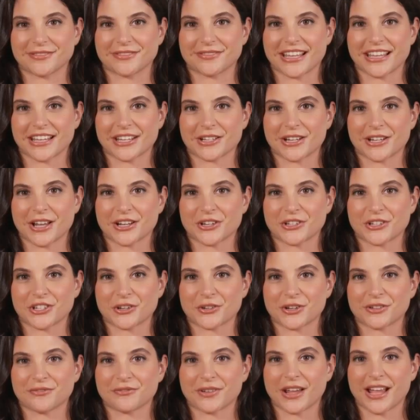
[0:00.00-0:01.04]
Declutter
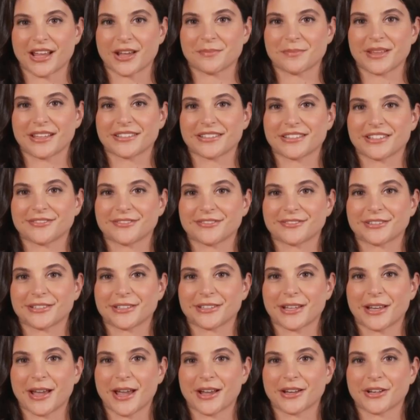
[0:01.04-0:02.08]
your environment.
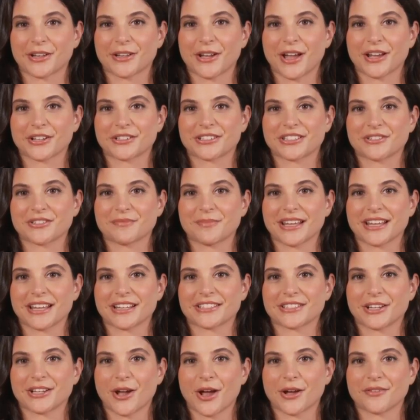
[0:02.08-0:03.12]
A cluttered
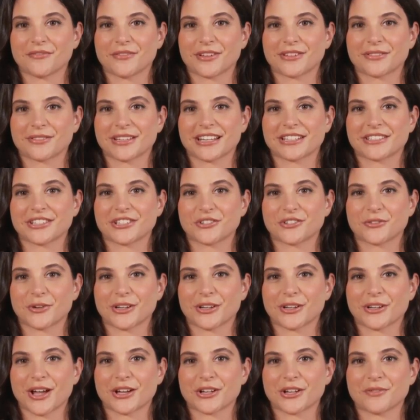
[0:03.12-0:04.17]
space often leads to a
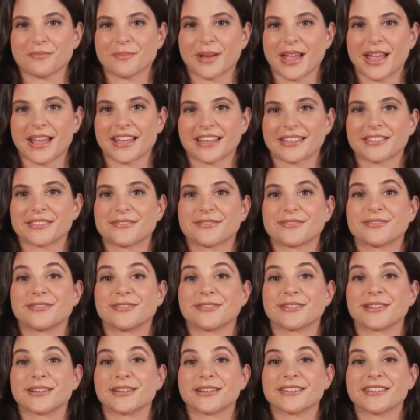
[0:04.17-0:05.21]
cluttered mind.
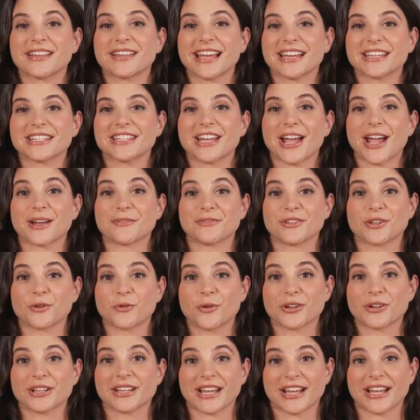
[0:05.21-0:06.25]
Take time to
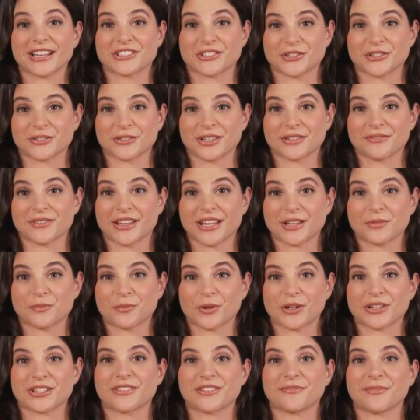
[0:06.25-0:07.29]
organize your living and
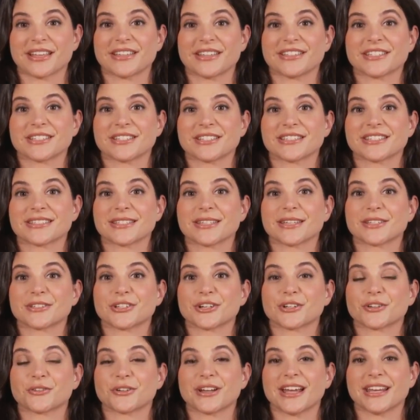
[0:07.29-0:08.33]
workspaces
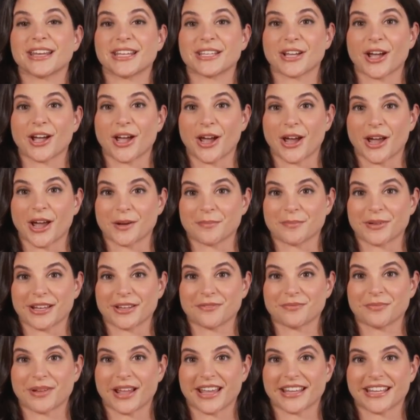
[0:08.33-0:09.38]
to create a calm,
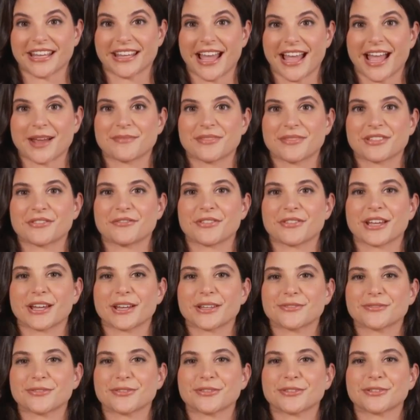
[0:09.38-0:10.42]
inviting atmosphere.